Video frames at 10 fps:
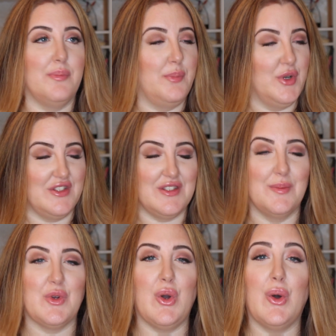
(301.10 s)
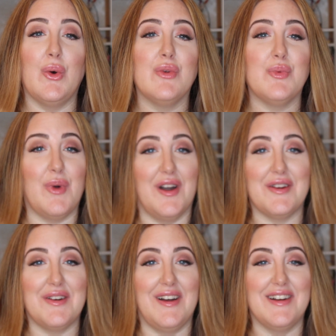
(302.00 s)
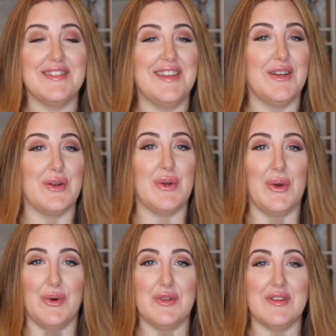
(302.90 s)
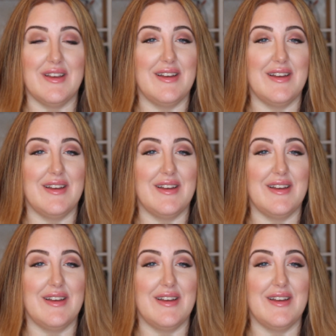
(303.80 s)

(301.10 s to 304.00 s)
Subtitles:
put some cold water on, take a cold